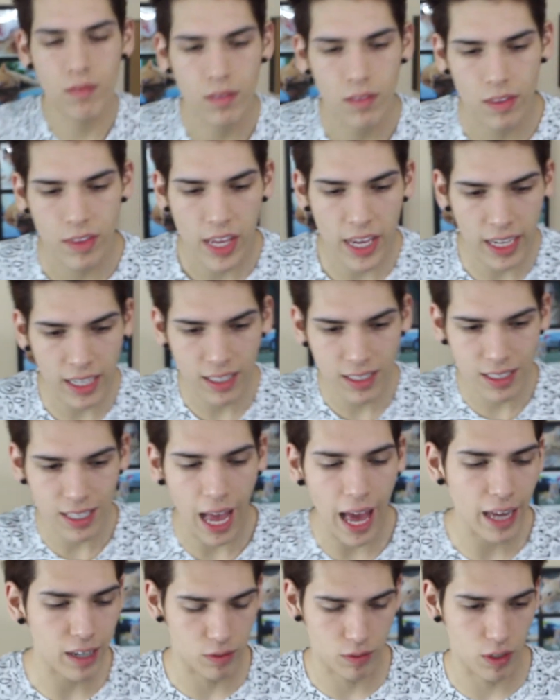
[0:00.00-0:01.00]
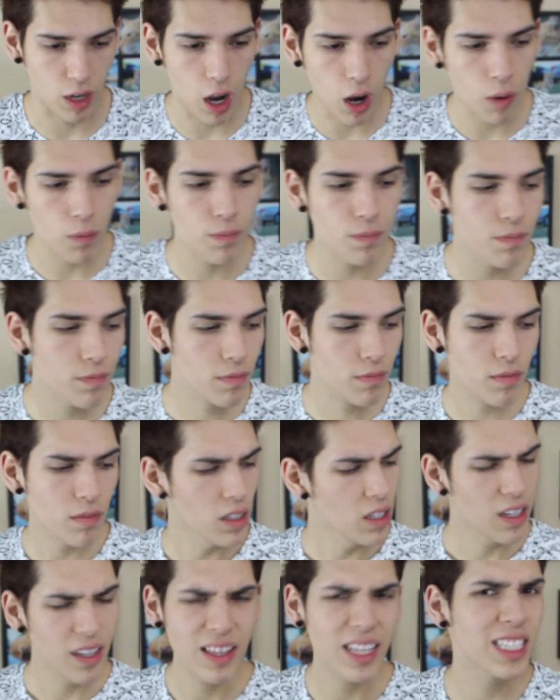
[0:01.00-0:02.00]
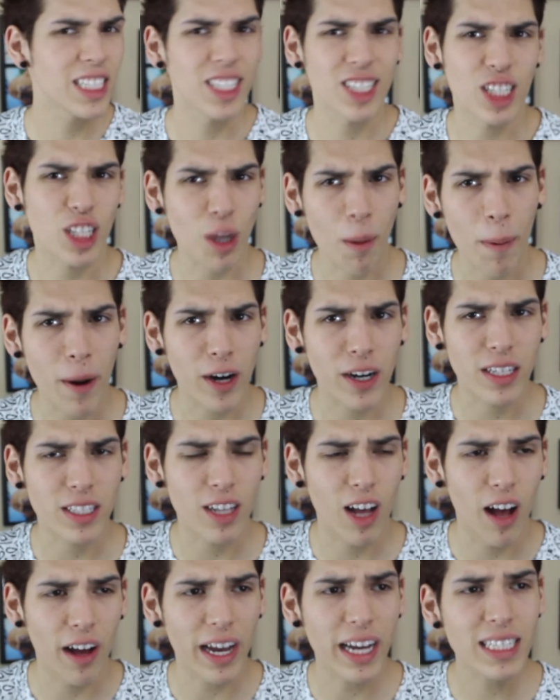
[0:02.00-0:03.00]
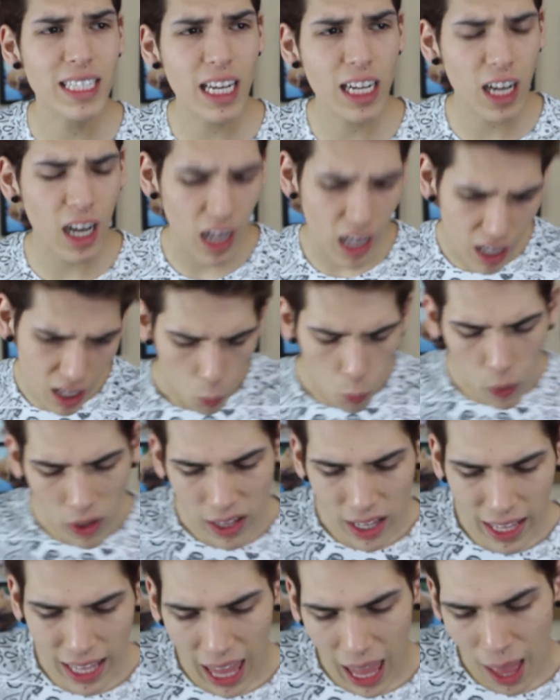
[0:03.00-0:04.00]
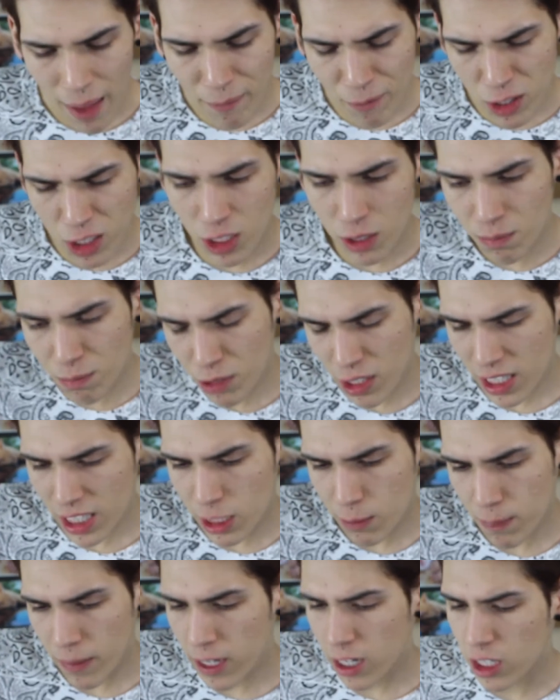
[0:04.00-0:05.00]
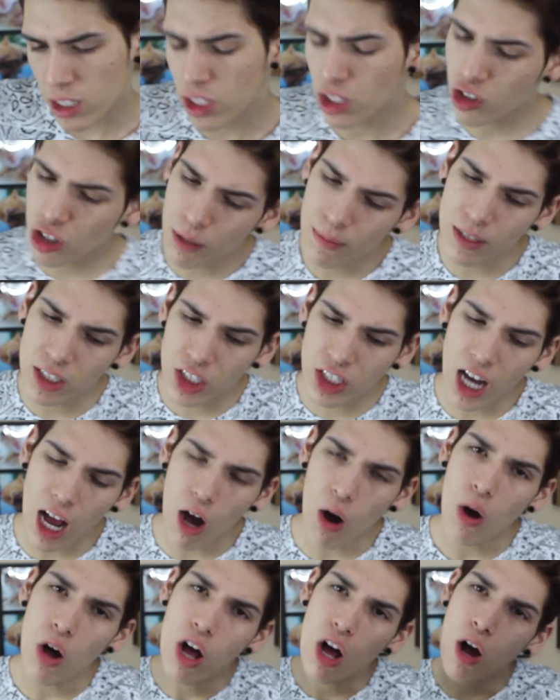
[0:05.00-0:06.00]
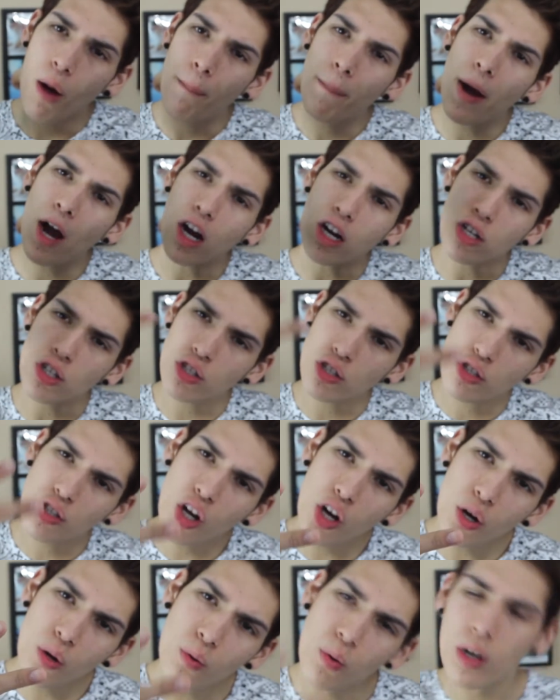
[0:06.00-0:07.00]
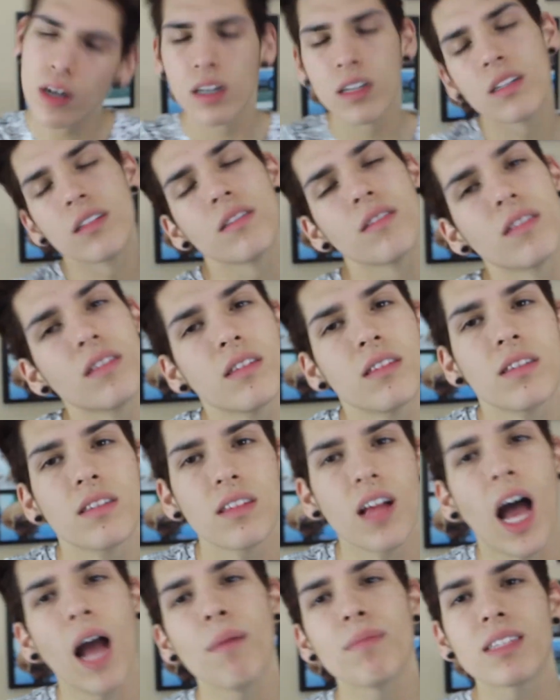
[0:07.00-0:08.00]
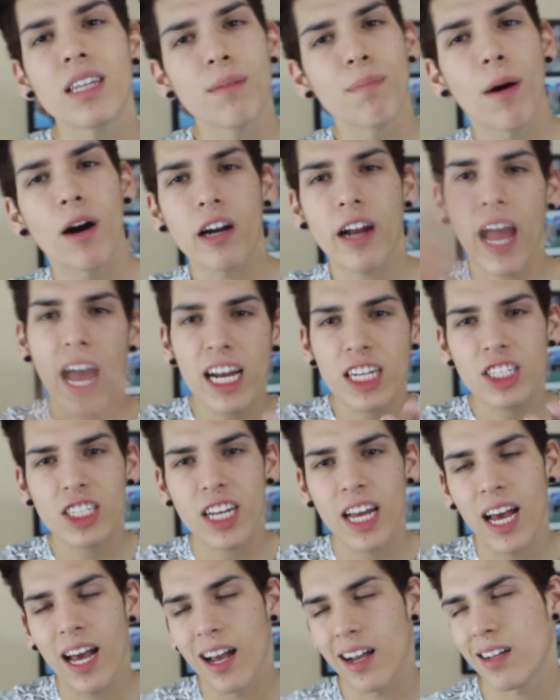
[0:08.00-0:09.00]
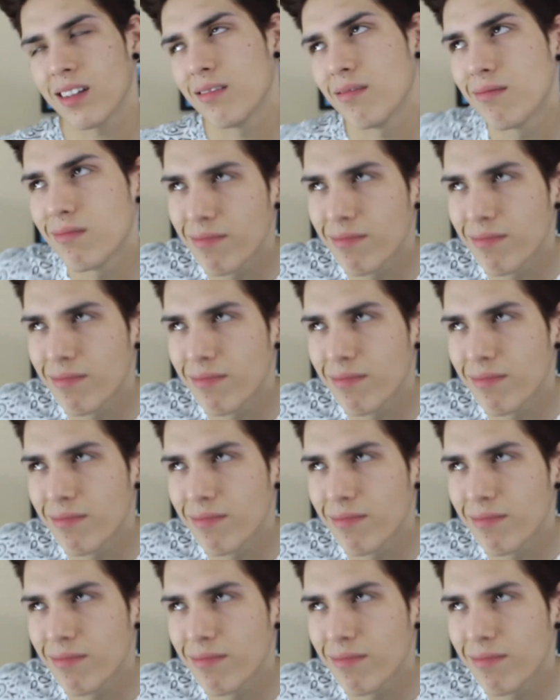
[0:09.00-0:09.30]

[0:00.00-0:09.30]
things, I don't know. This is just a party song. It's like a Will.i.am freaking Britney Spears scream and shout part 2. I almost said part hashtag.